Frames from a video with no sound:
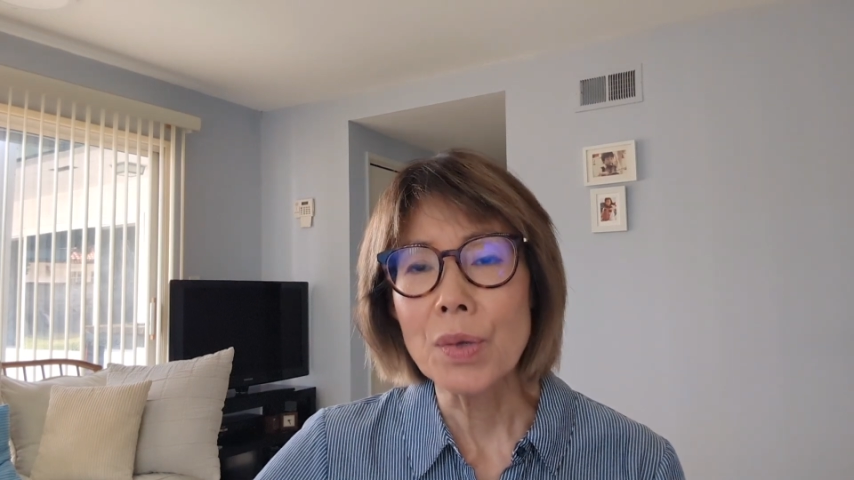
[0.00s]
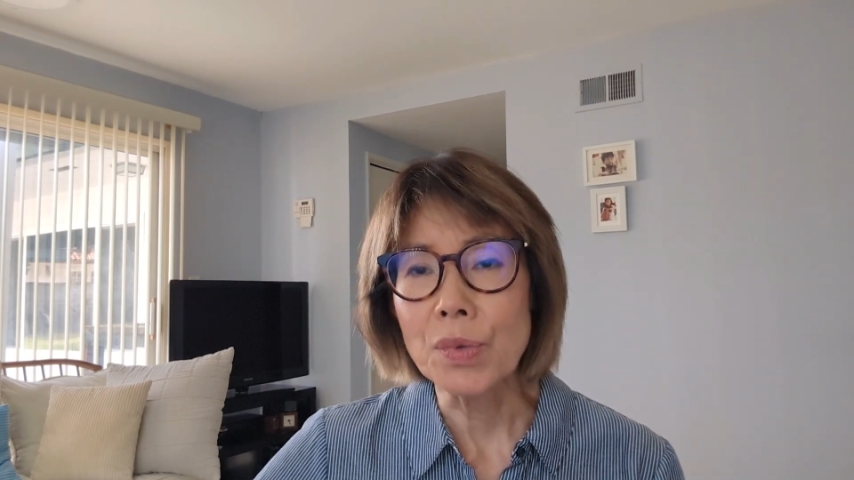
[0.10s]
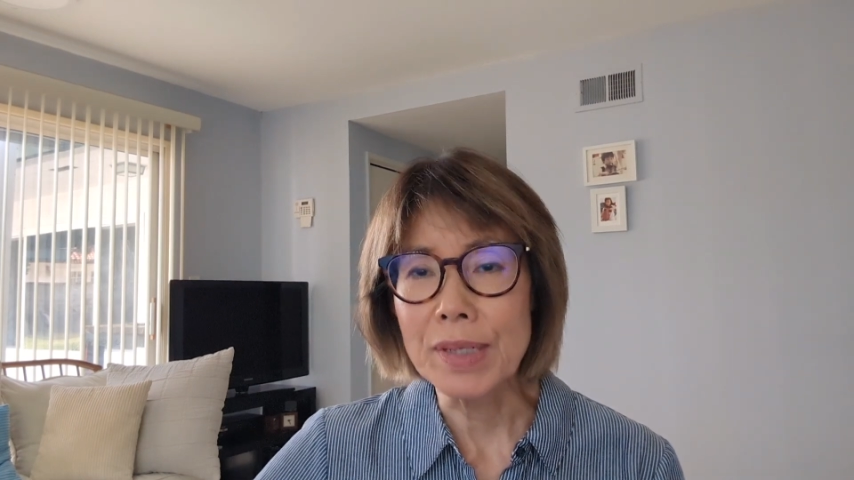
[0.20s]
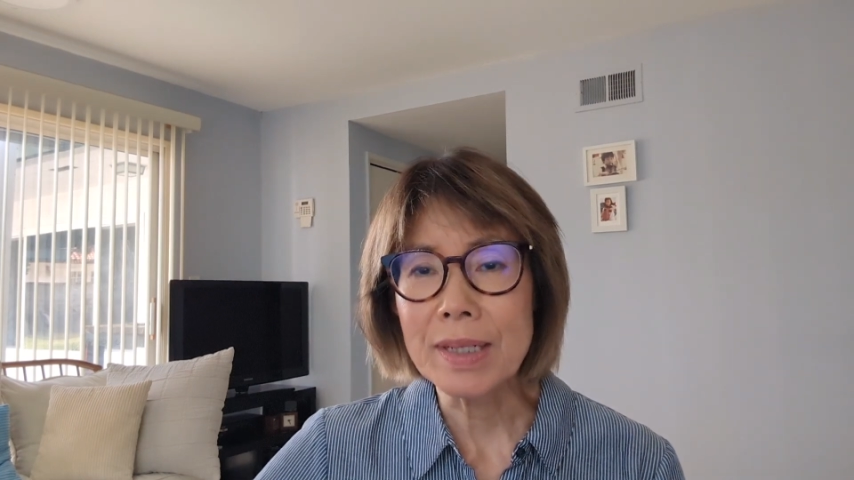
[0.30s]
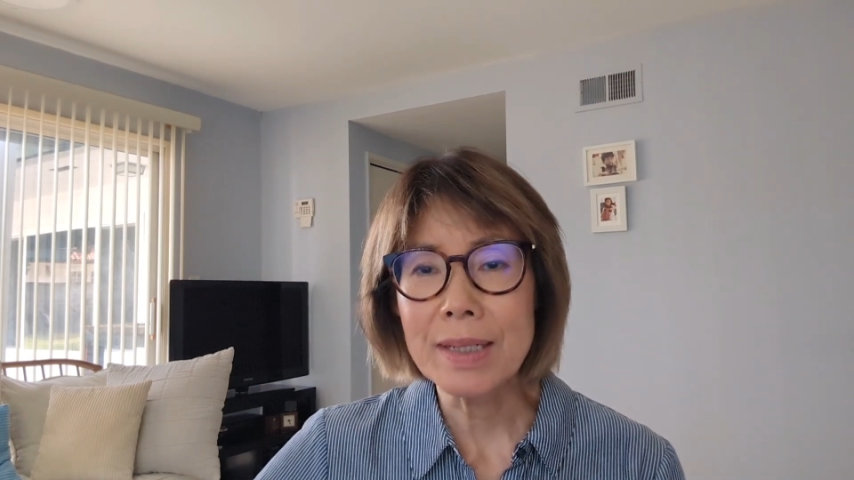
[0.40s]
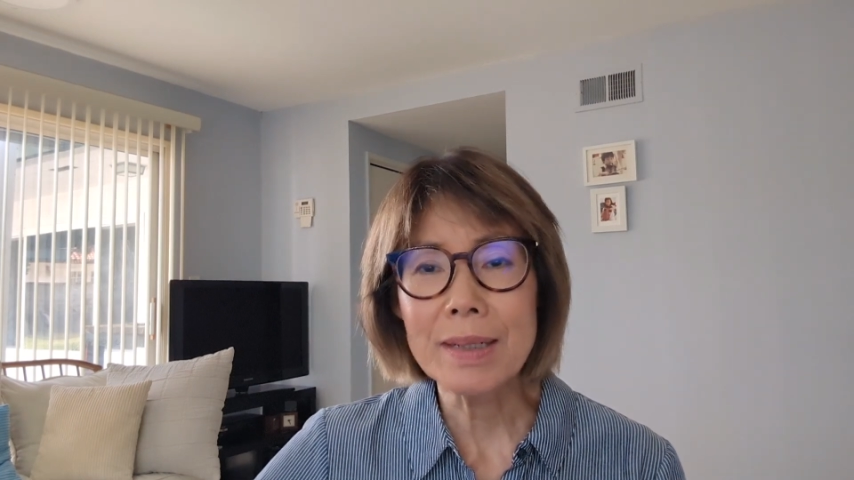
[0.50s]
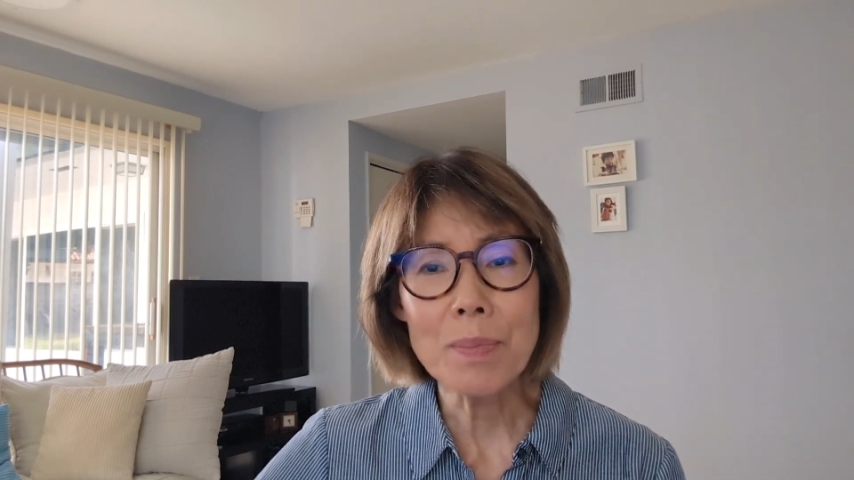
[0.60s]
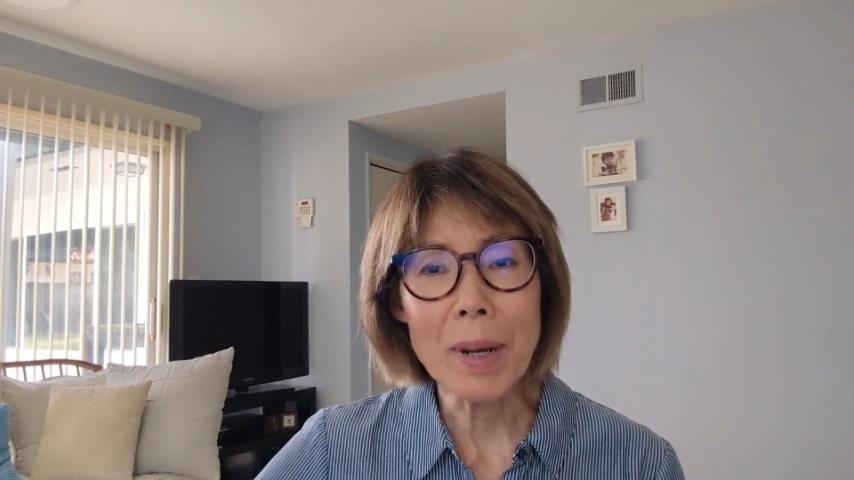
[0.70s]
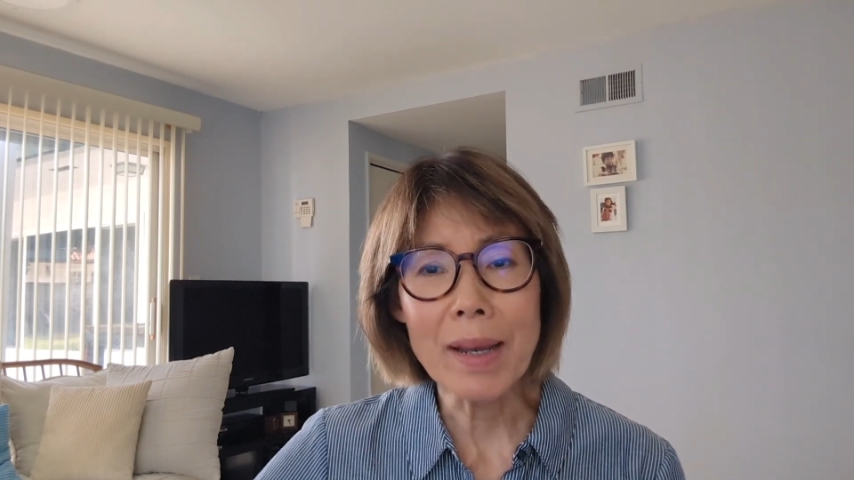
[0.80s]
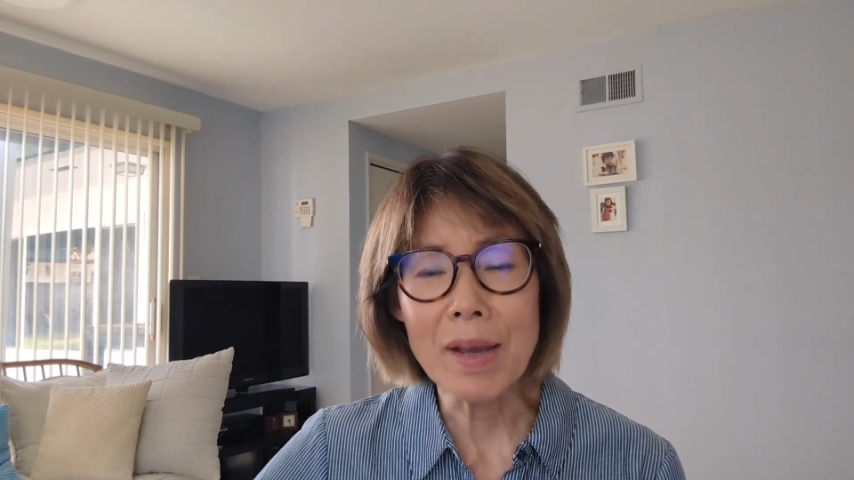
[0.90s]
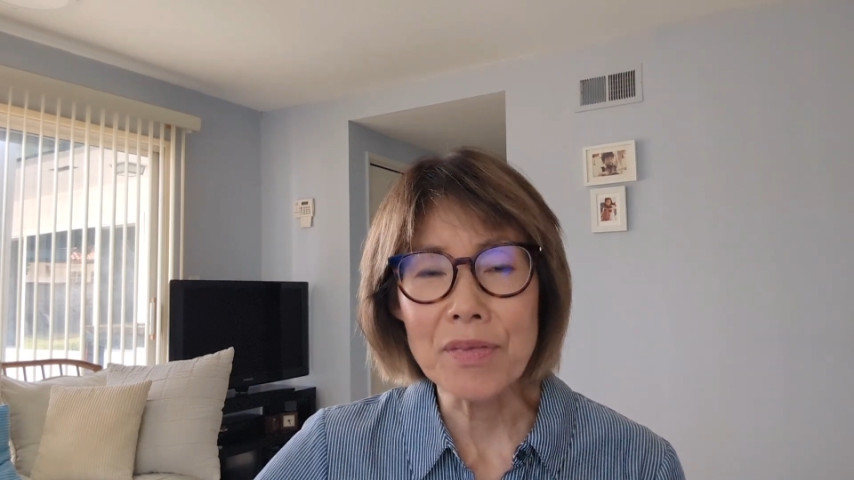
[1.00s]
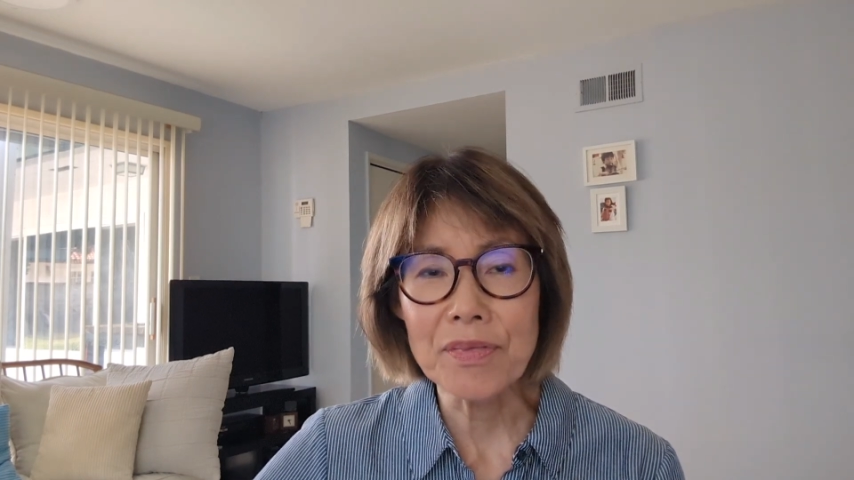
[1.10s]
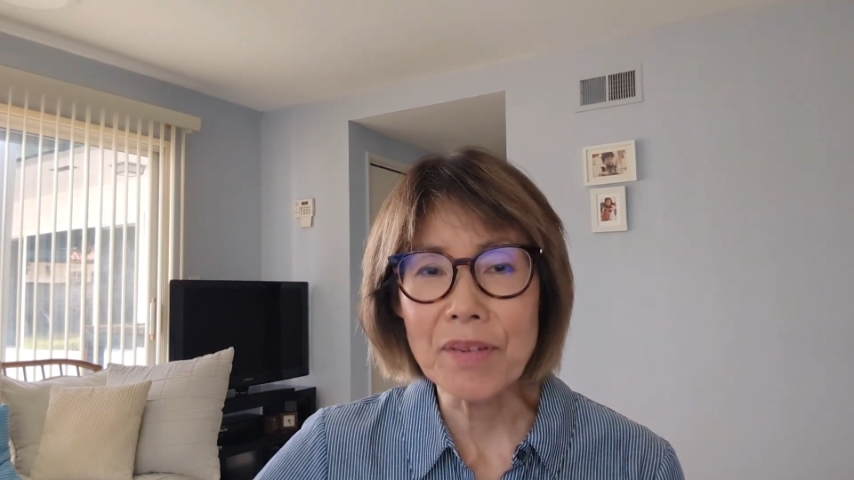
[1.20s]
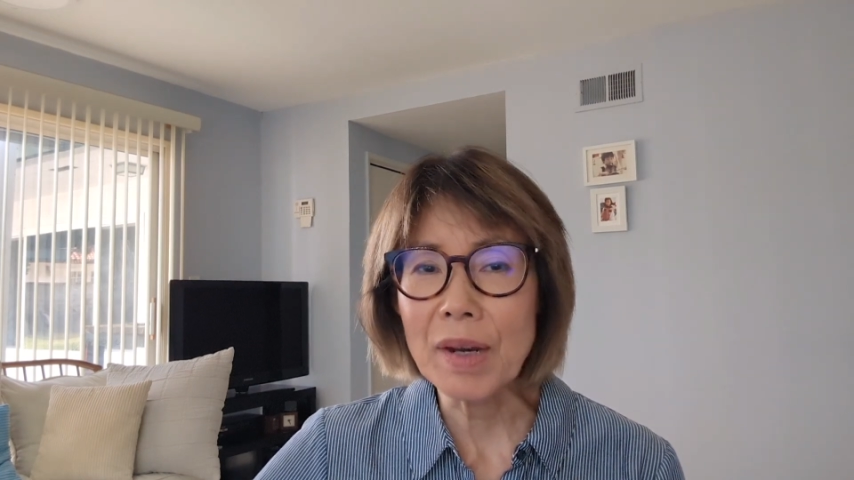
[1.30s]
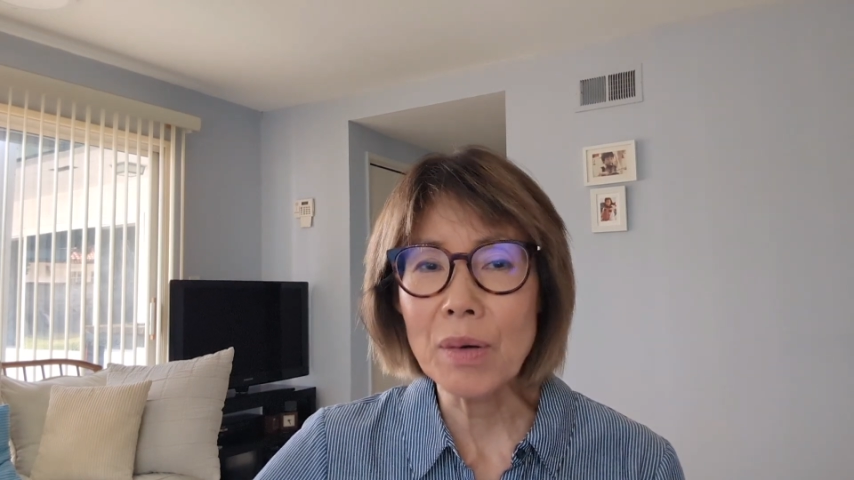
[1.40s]
written by a
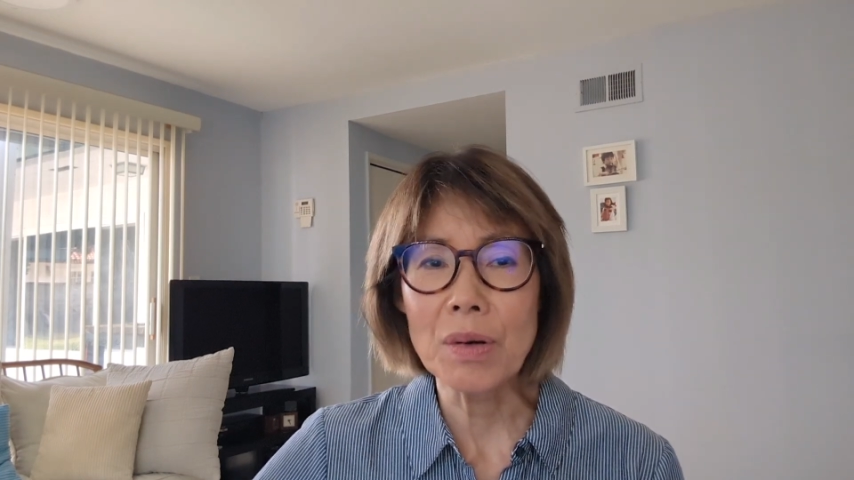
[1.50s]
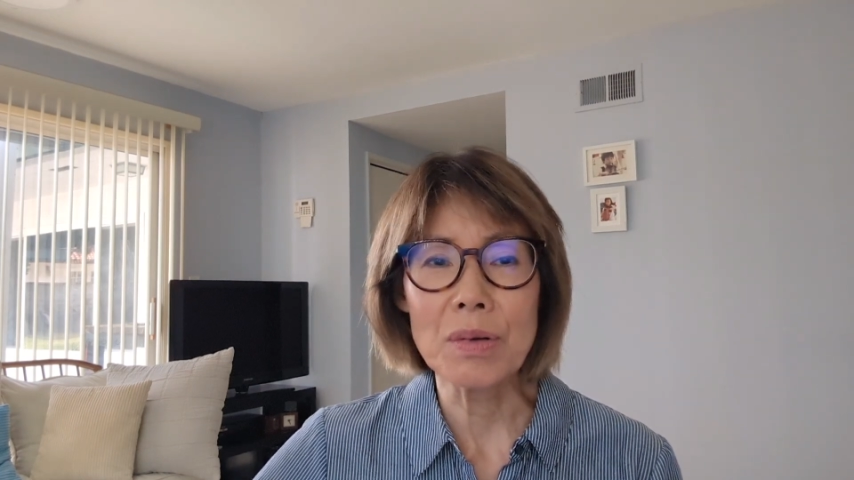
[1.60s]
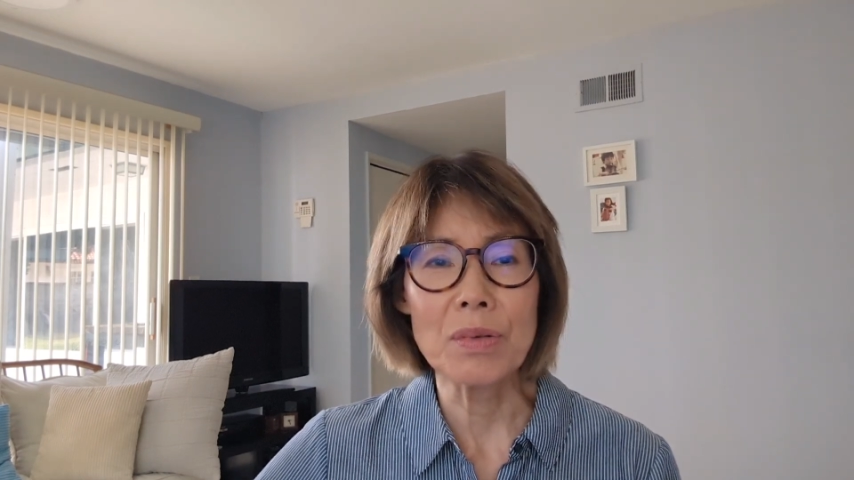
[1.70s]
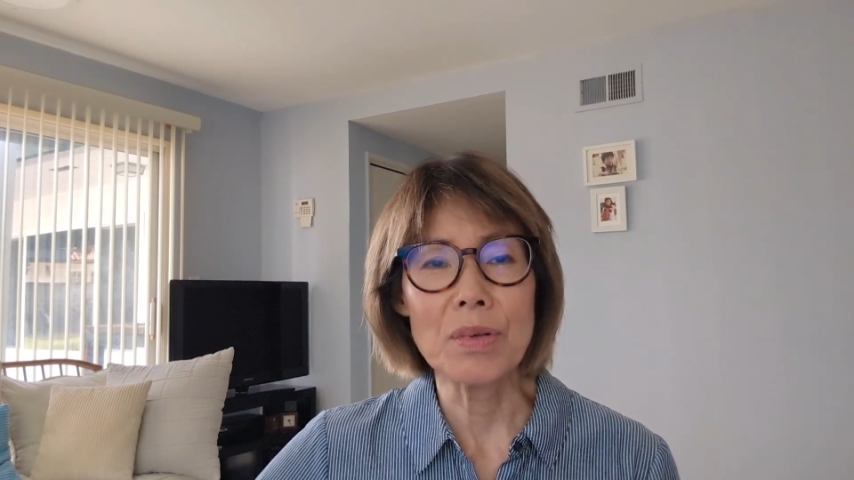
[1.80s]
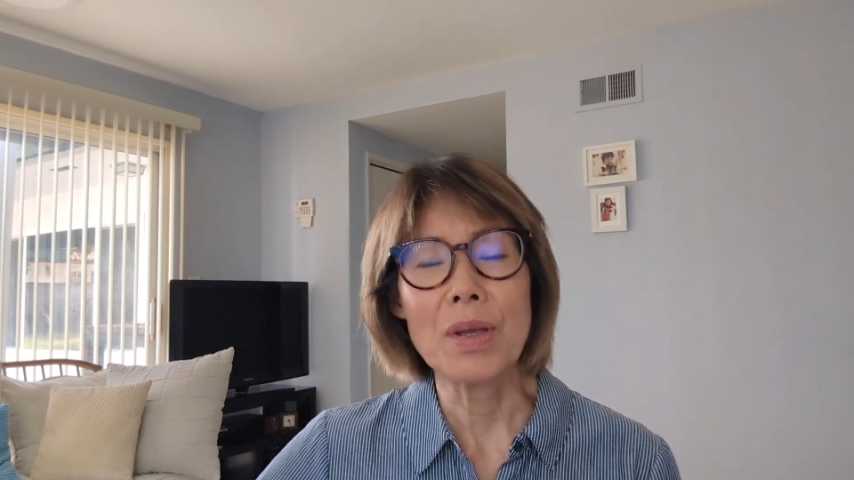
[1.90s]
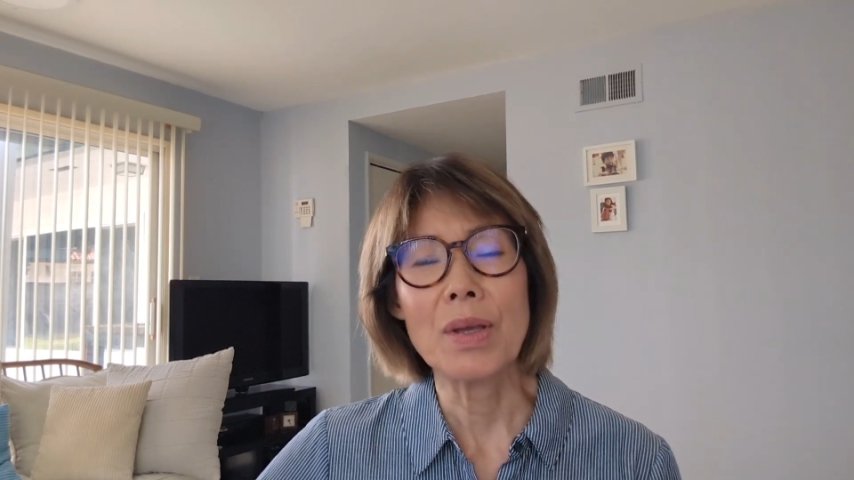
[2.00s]
pharaoh.